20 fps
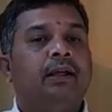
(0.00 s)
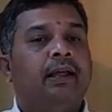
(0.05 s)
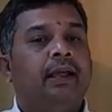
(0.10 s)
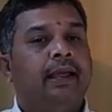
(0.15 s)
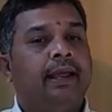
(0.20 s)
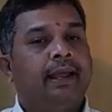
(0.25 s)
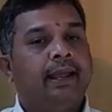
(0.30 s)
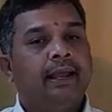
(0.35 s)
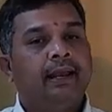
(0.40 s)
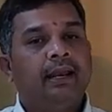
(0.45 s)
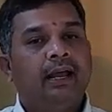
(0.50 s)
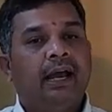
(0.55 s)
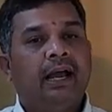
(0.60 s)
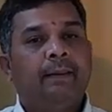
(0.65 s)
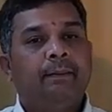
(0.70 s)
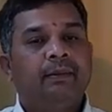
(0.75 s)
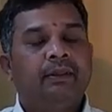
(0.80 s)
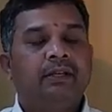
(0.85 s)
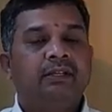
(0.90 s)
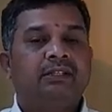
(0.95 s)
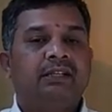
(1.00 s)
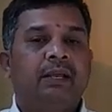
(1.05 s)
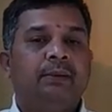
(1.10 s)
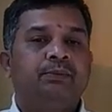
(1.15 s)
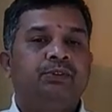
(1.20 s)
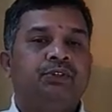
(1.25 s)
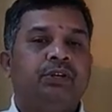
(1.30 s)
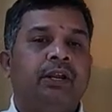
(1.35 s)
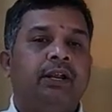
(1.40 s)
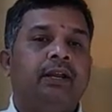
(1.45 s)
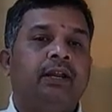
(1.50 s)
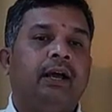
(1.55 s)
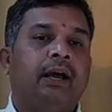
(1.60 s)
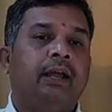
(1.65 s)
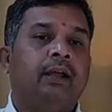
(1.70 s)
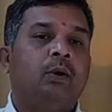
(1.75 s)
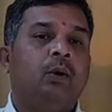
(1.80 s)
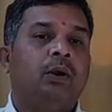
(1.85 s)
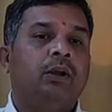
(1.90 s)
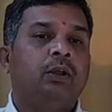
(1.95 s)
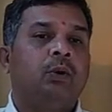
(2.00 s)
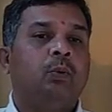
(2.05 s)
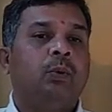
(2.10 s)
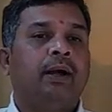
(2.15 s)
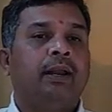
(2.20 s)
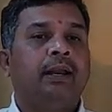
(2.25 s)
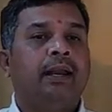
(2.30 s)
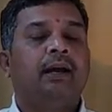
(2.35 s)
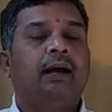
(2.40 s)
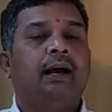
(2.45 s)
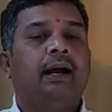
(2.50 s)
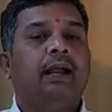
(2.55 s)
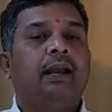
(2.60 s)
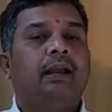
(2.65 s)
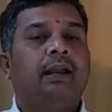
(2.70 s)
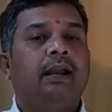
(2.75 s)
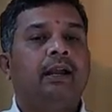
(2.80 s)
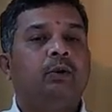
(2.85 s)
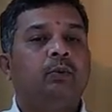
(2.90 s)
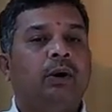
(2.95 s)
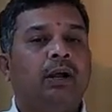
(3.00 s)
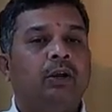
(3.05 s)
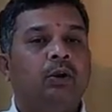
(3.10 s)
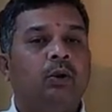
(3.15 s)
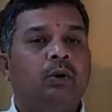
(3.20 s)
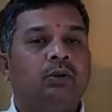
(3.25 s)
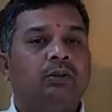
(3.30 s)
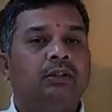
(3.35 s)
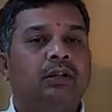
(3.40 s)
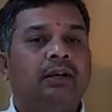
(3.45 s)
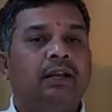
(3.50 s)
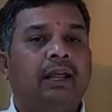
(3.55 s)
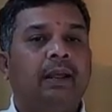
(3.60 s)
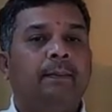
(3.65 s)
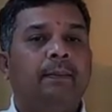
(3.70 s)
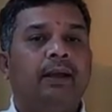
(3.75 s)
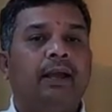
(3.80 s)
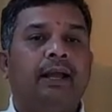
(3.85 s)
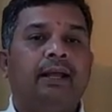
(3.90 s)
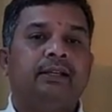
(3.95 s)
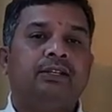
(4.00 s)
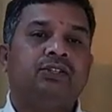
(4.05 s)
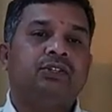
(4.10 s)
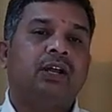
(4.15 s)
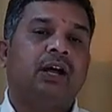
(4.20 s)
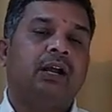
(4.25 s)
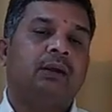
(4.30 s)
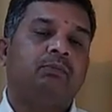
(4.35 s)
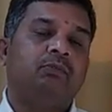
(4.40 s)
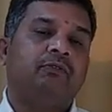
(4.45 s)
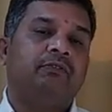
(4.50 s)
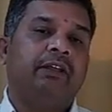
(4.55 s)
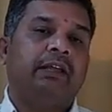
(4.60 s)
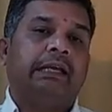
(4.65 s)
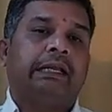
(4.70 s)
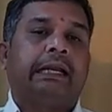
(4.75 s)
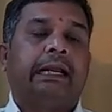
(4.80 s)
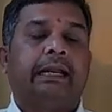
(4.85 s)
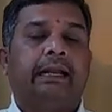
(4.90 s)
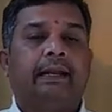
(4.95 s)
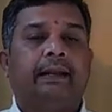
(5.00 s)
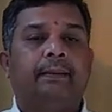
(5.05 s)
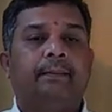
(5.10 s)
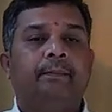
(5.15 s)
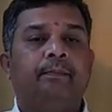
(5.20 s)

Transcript: Again I'm in the same state, I got a 1, I'll write 1 onto the tape and start moving right.